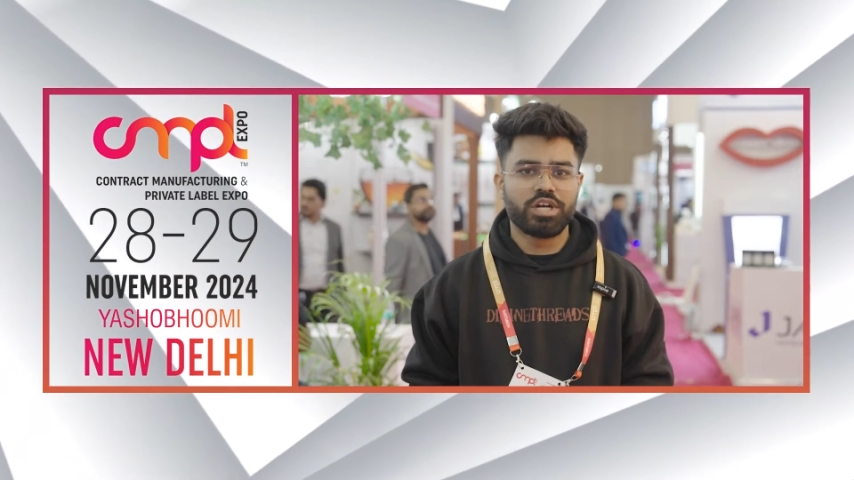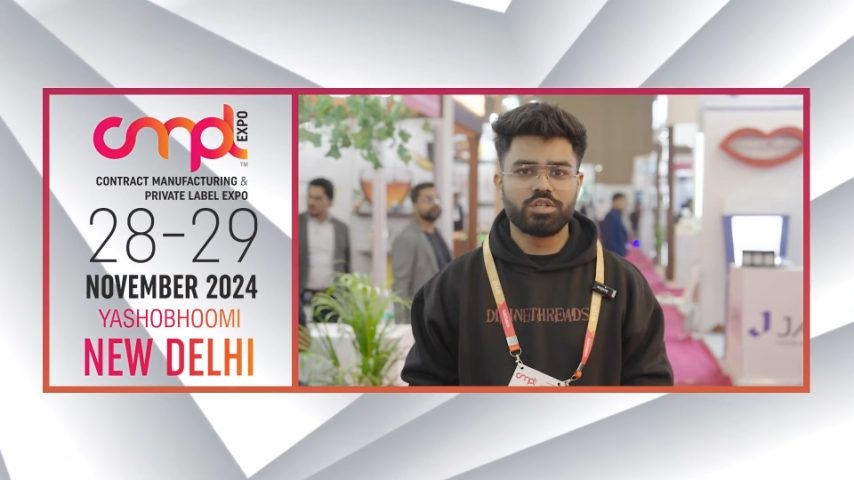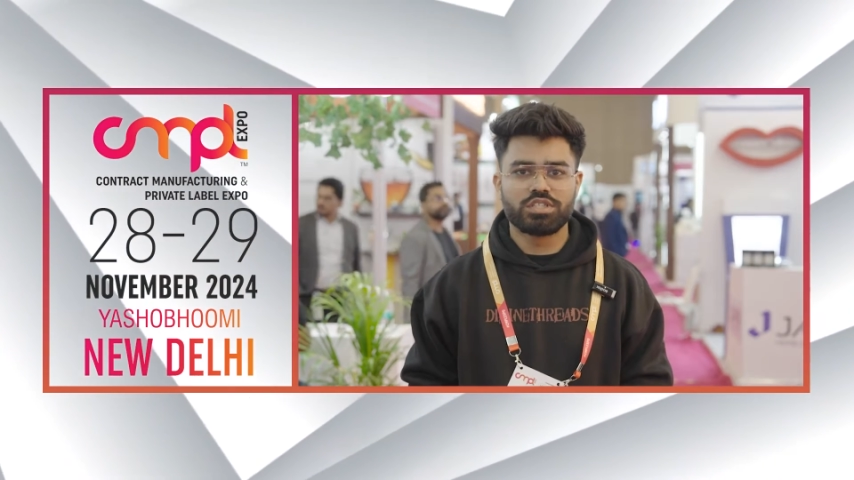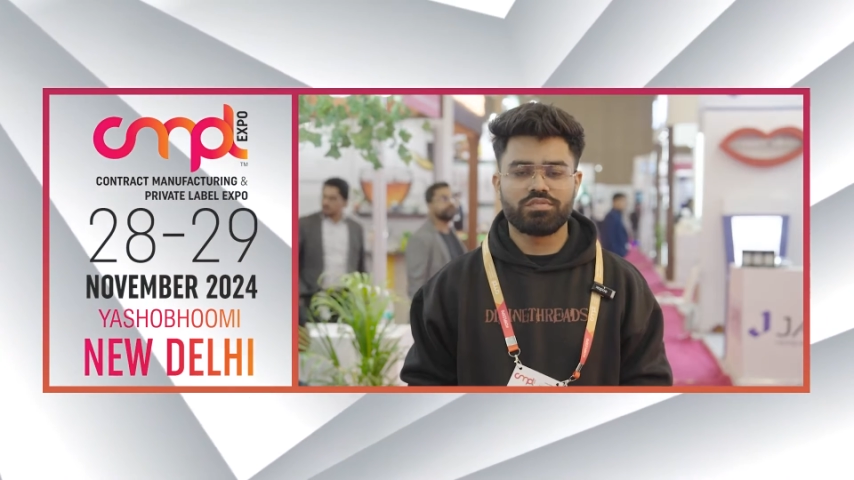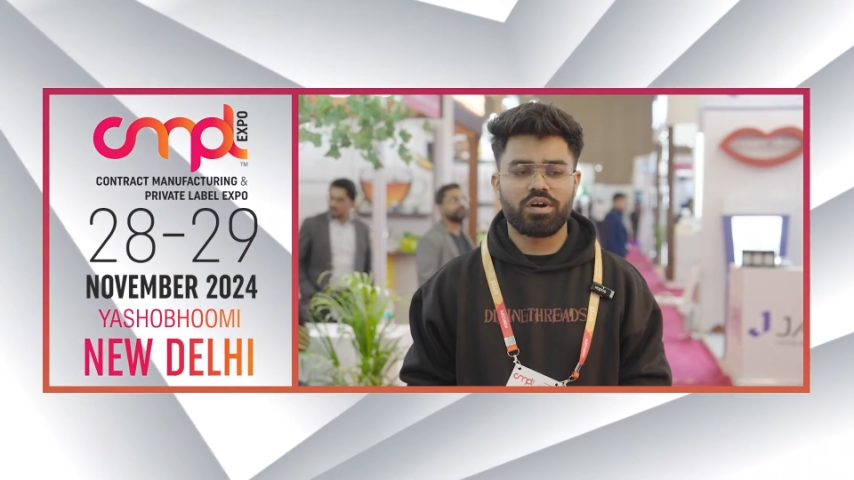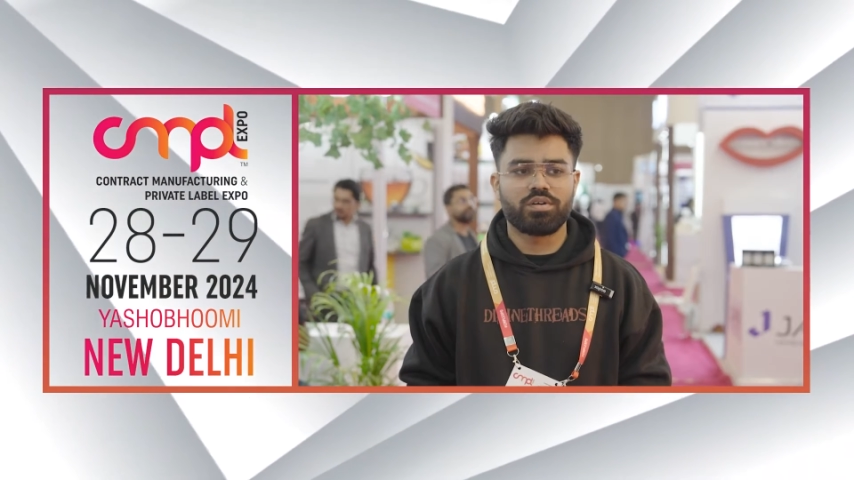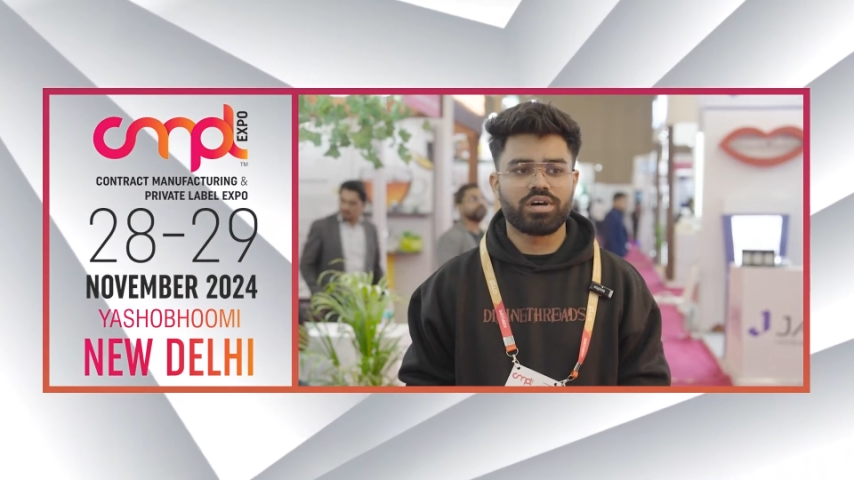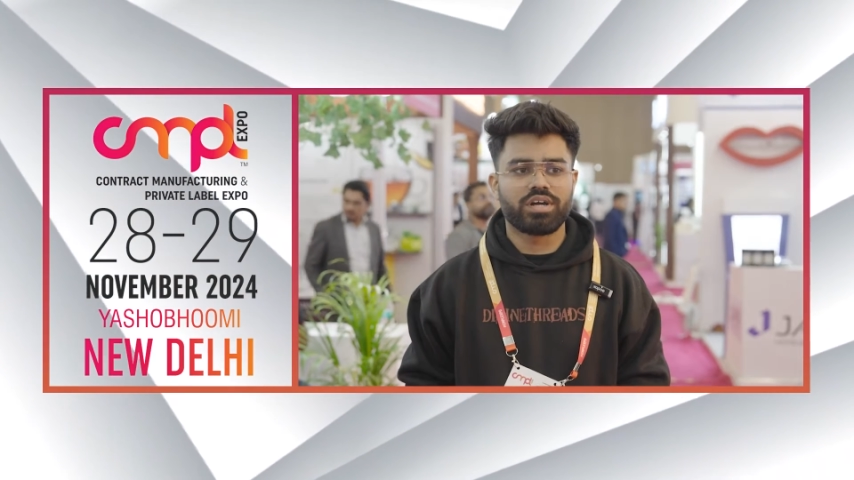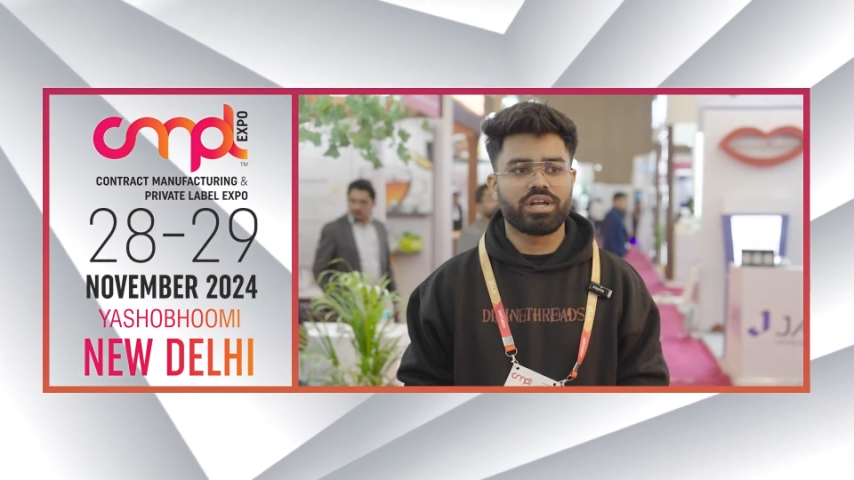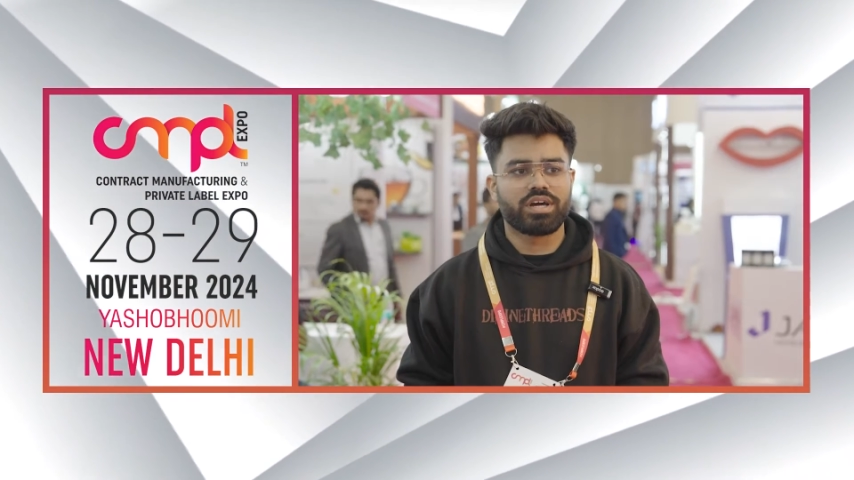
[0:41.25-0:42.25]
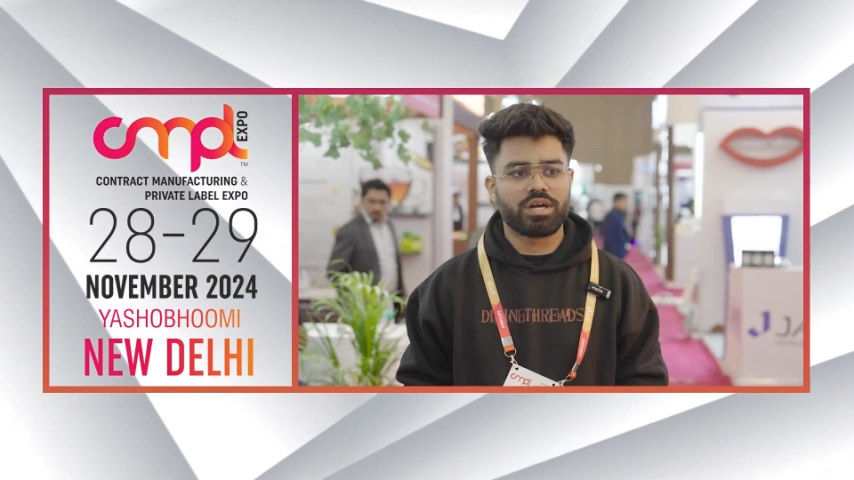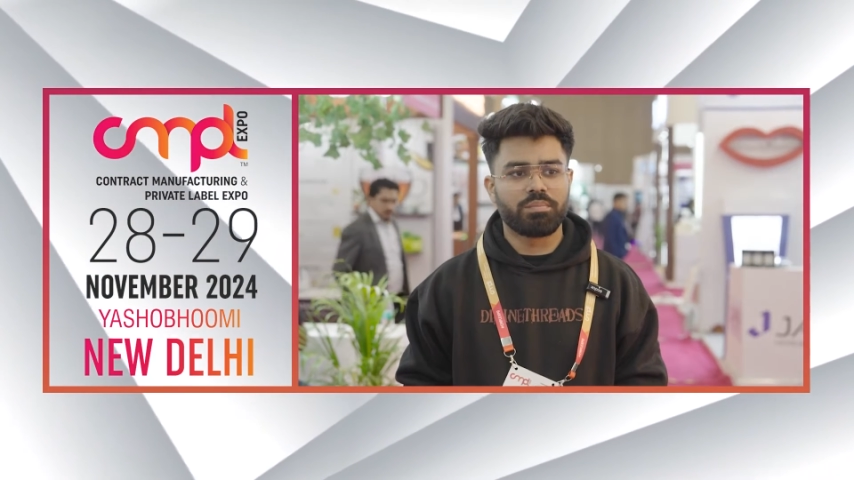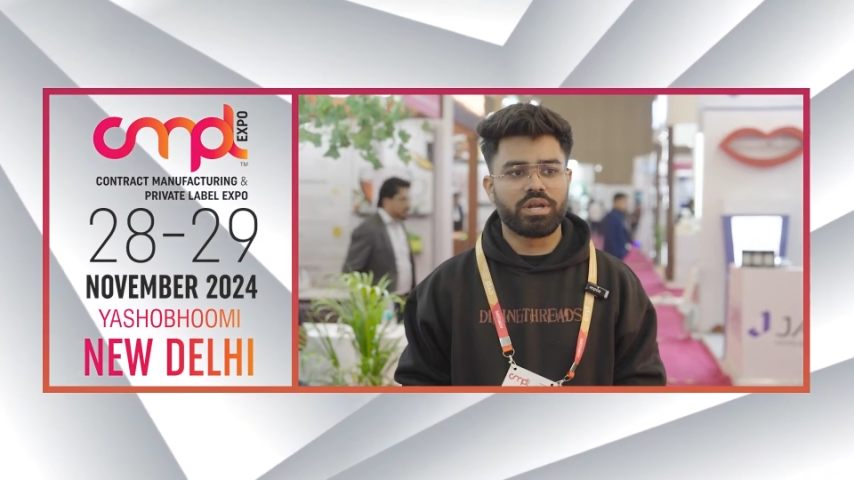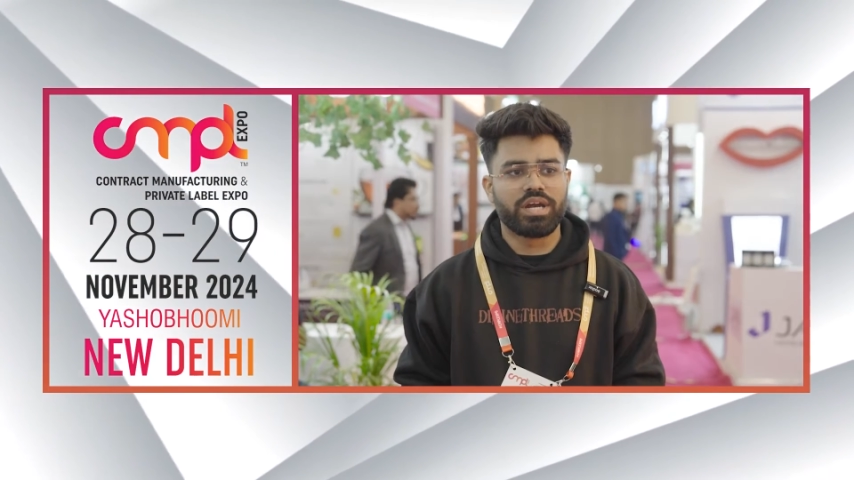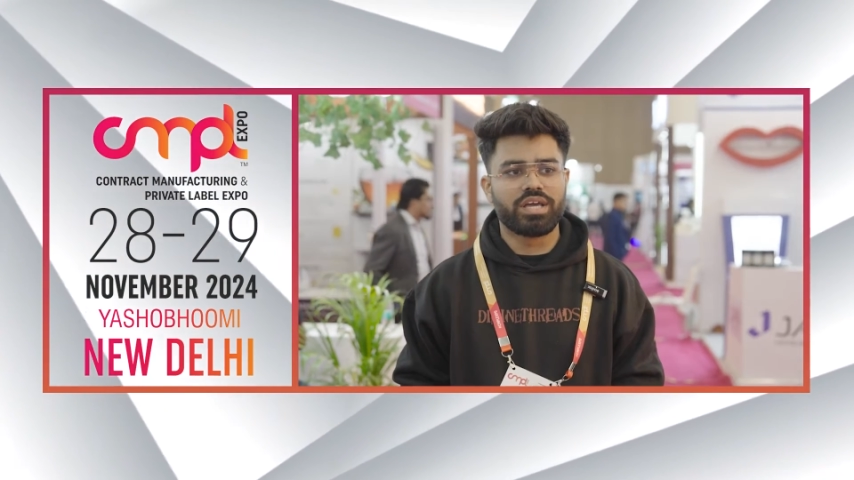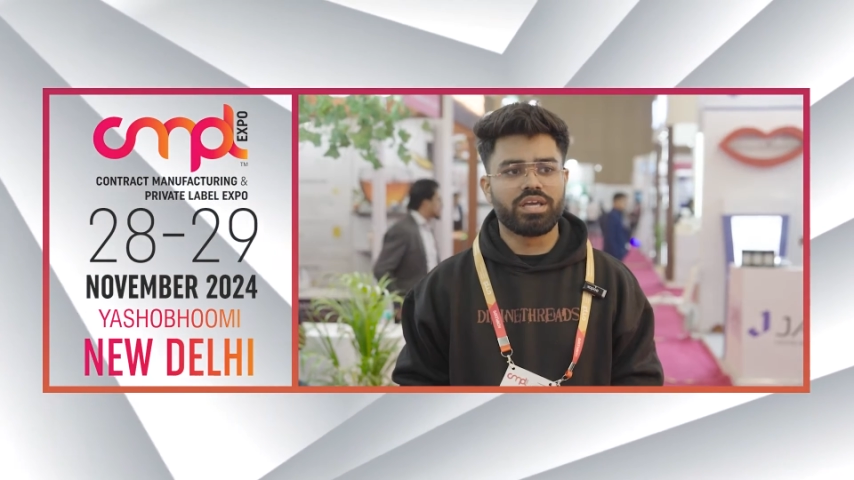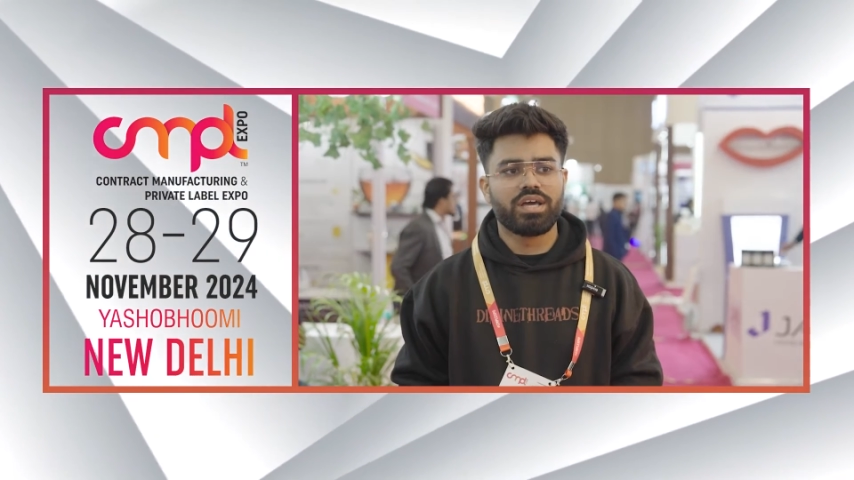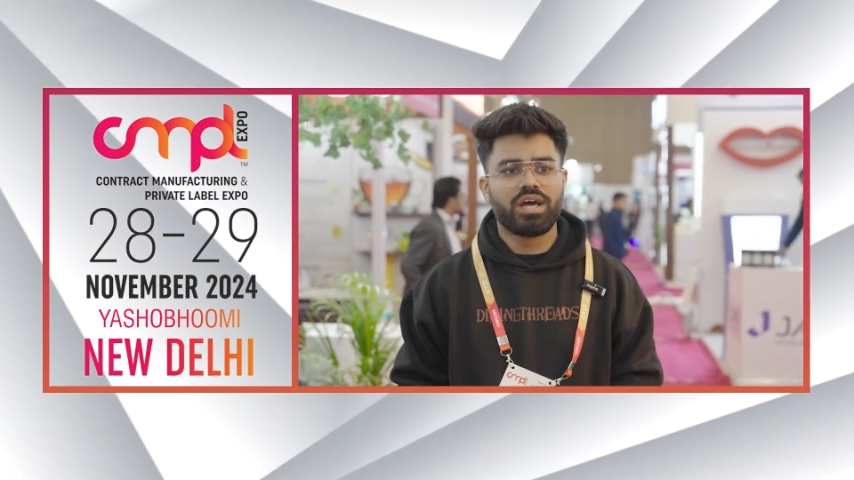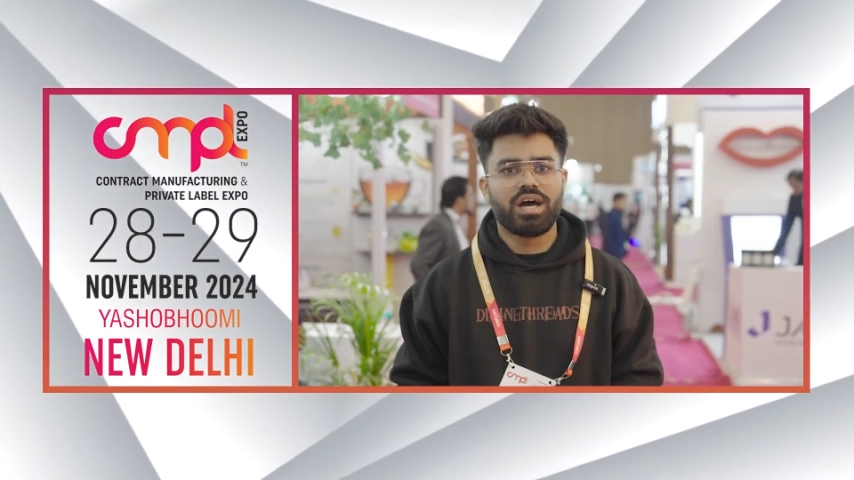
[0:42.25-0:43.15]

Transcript: D2C founder in a community,